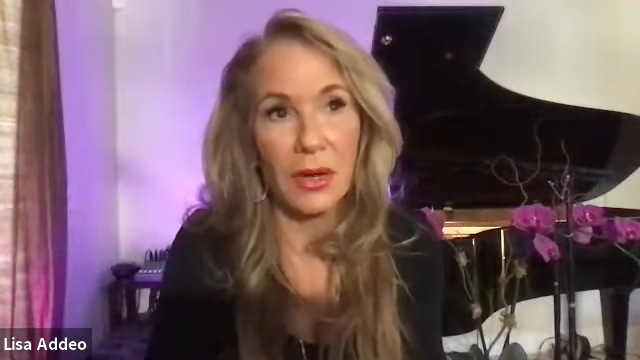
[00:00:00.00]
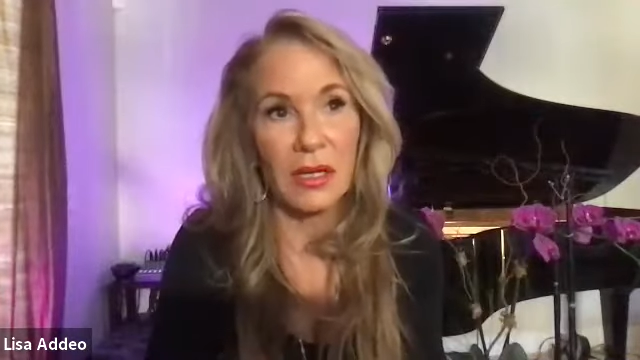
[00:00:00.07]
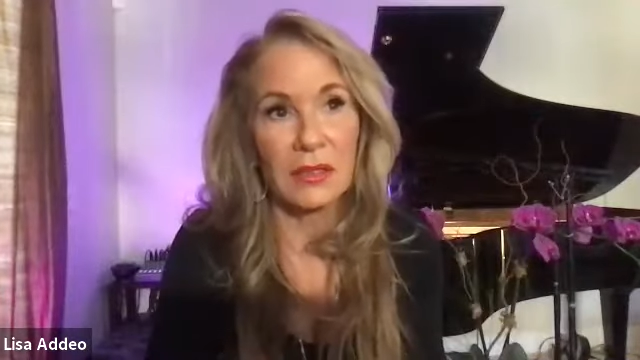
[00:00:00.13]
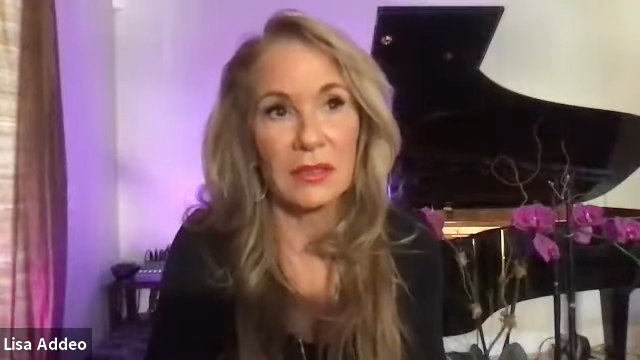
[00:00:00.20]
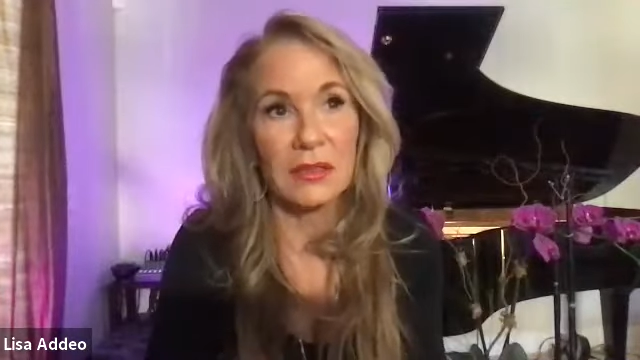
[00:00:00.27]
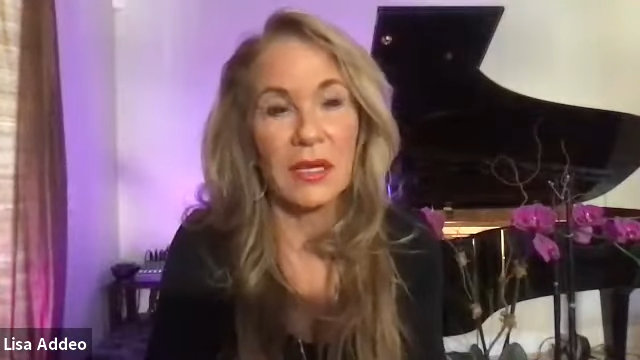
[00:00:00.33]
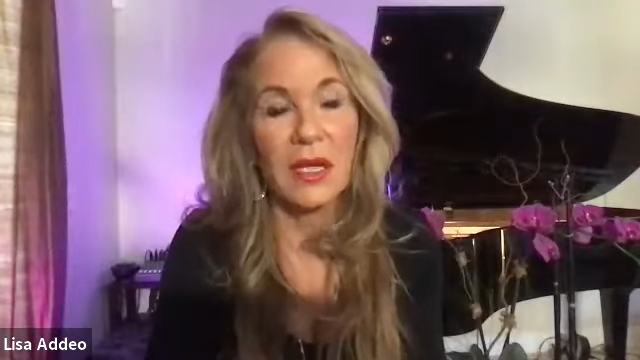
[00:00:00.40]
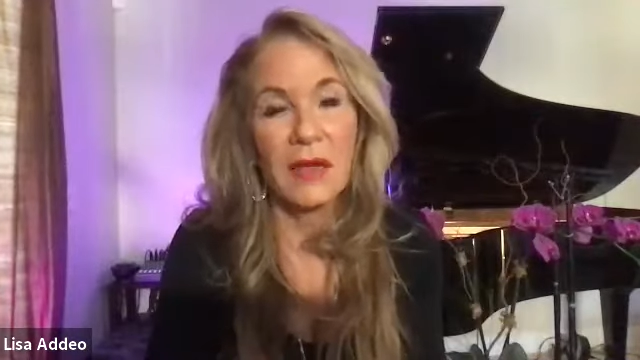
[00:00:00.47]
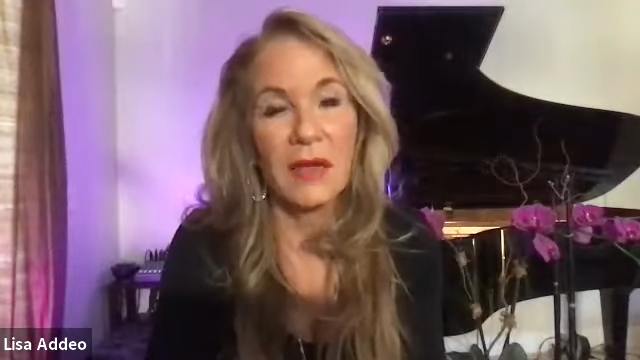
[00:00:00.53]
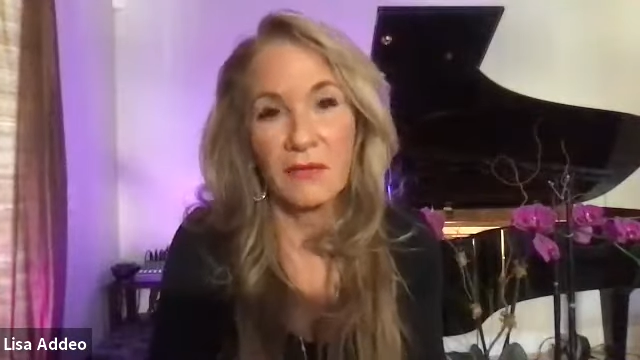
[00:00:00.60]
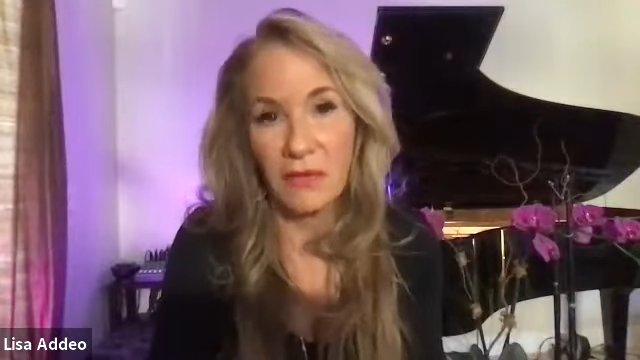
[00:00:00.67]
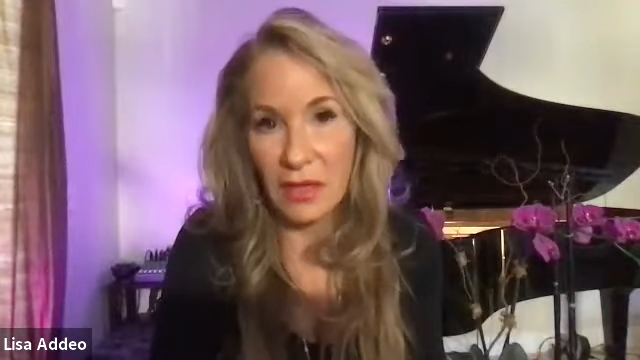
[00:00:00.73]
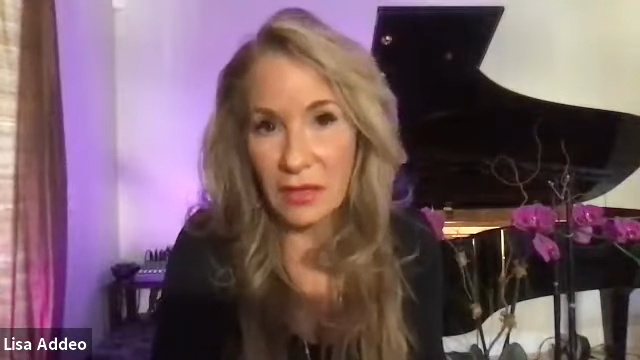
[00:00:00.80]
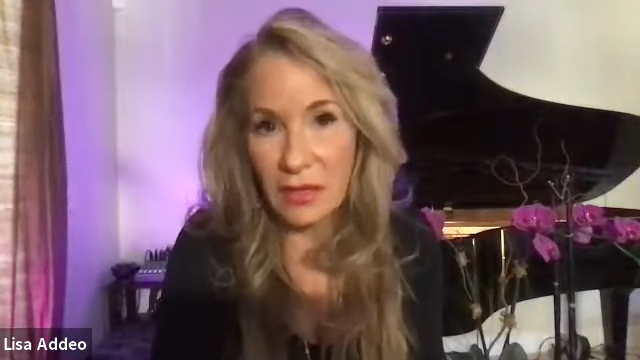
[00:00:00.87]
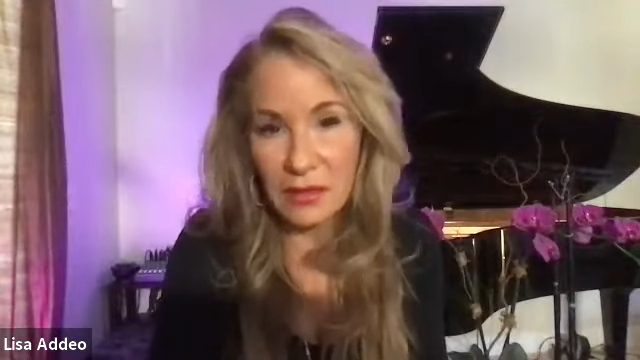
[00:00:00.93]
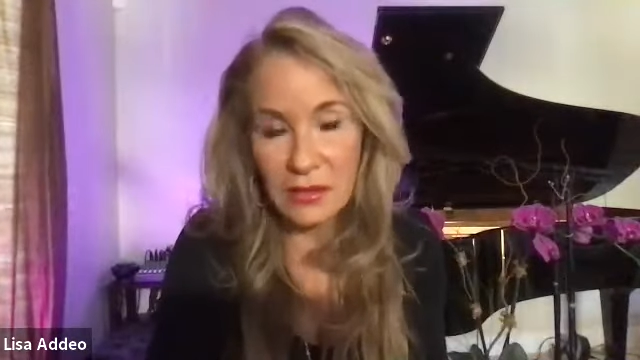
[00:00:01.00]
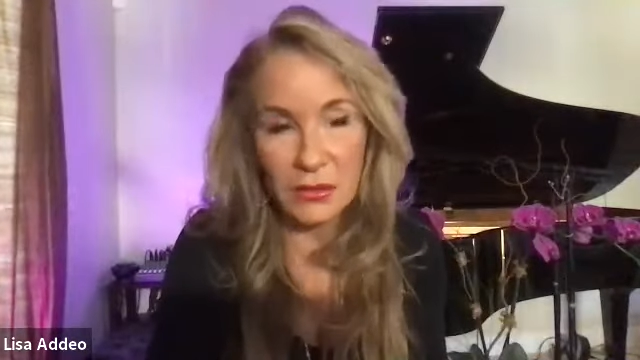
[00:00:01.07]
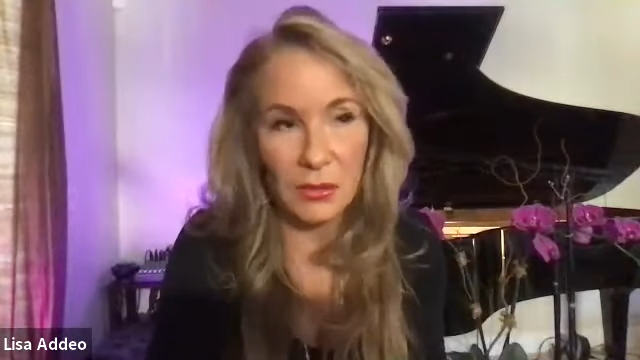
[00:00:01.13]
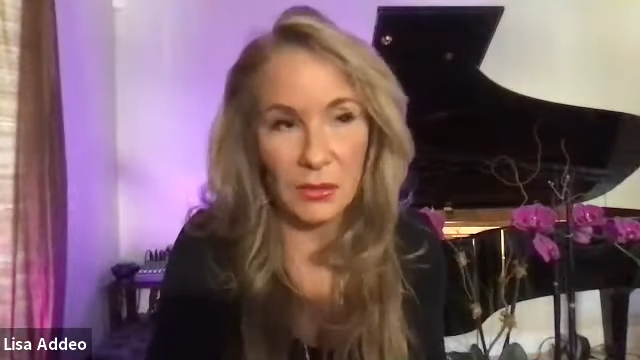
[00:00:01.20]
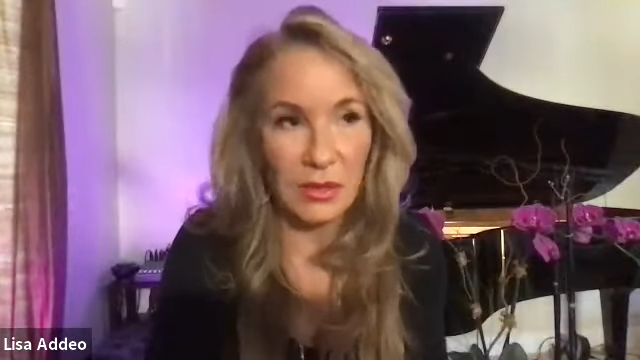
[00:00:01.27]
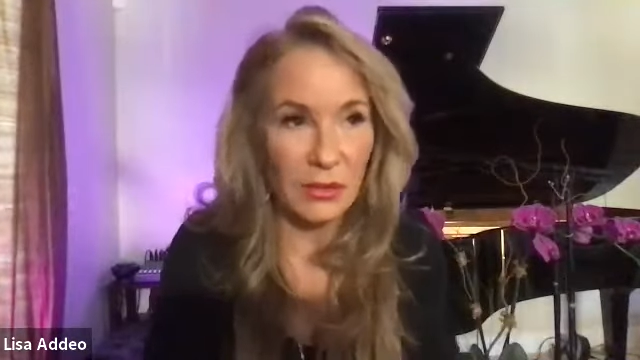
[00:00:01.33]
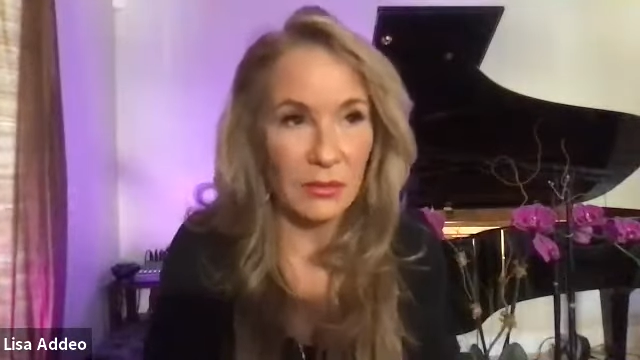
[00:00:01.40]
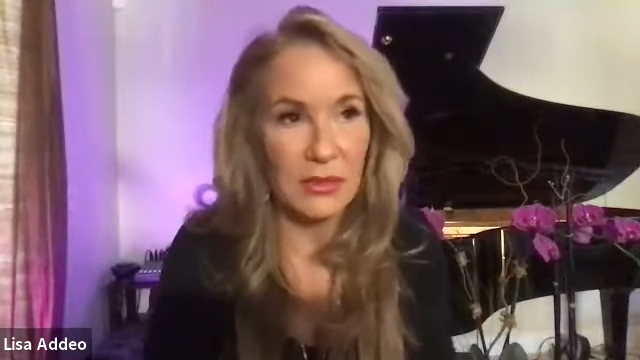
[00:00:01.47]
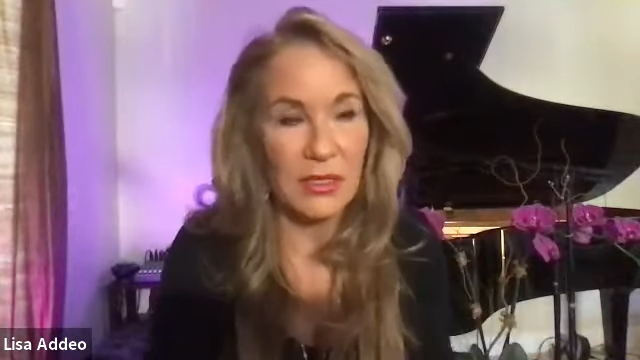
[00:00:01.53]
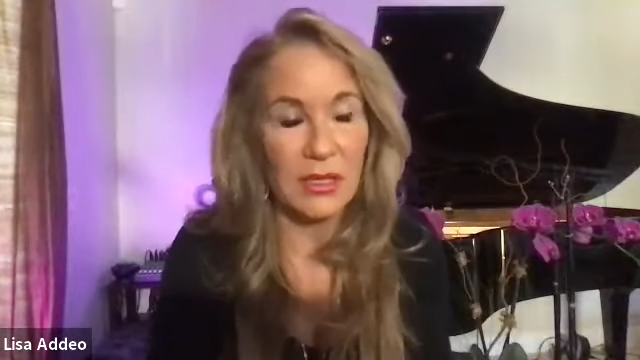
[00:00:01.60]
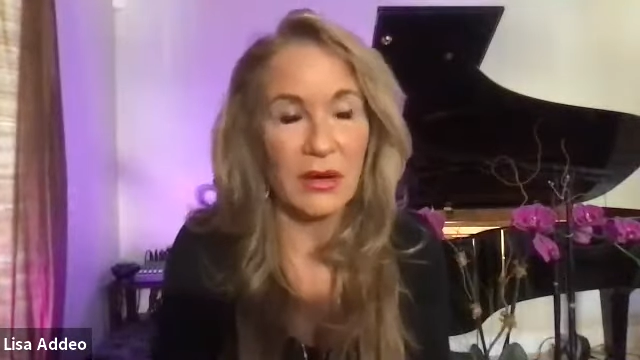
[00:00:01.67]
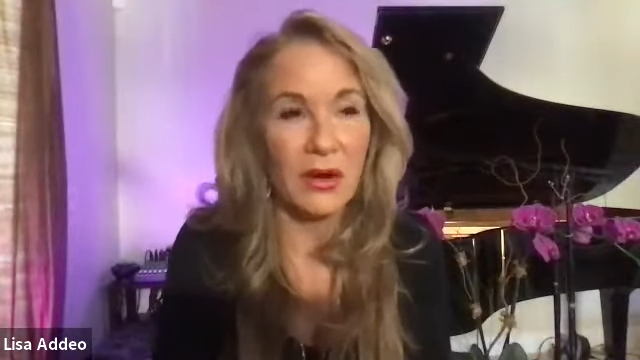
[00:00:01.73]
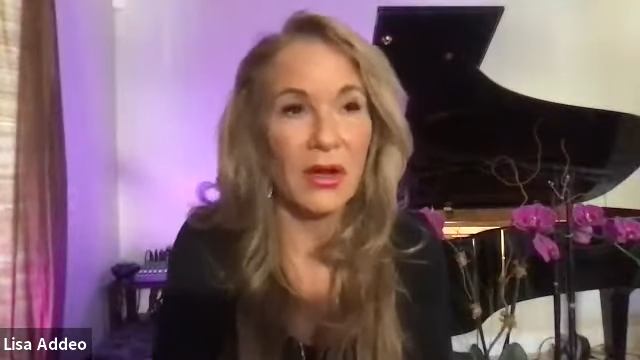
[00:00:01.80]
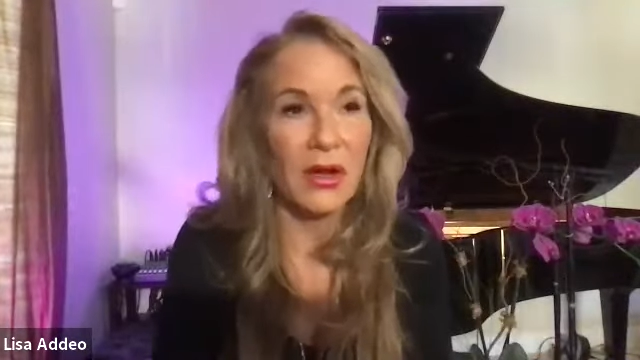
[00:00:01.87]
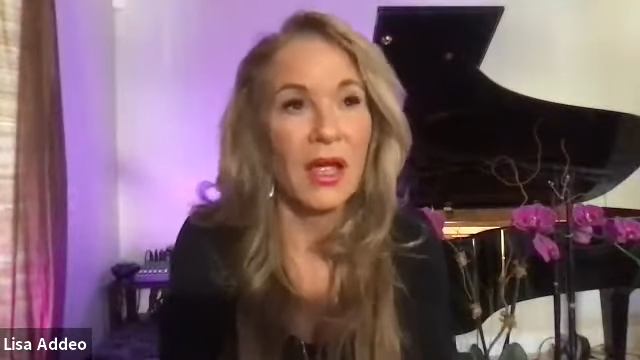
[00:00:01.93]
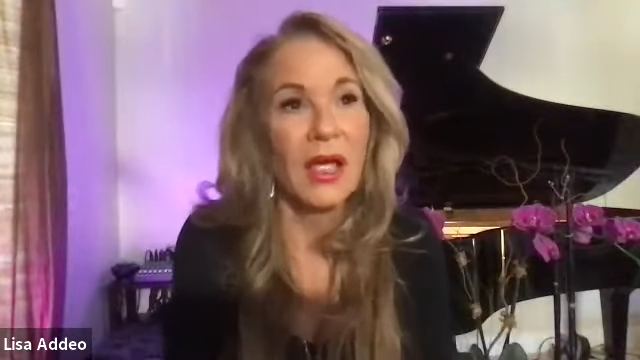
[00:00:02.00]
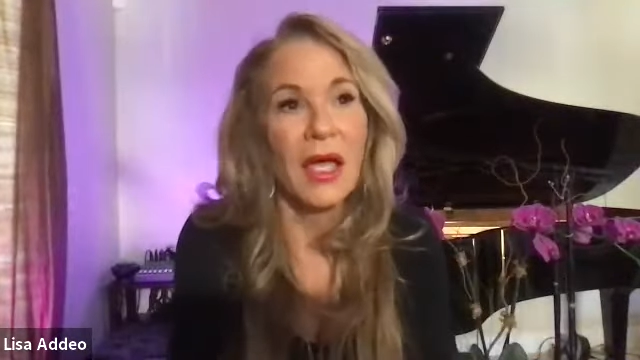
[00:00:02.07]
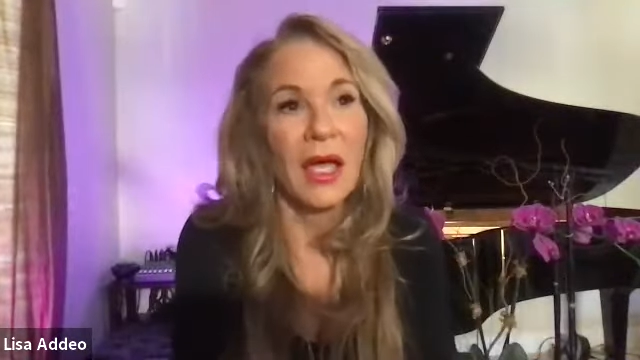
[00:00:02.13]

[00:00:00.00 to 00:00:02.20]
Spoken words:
and Vegas when he was there.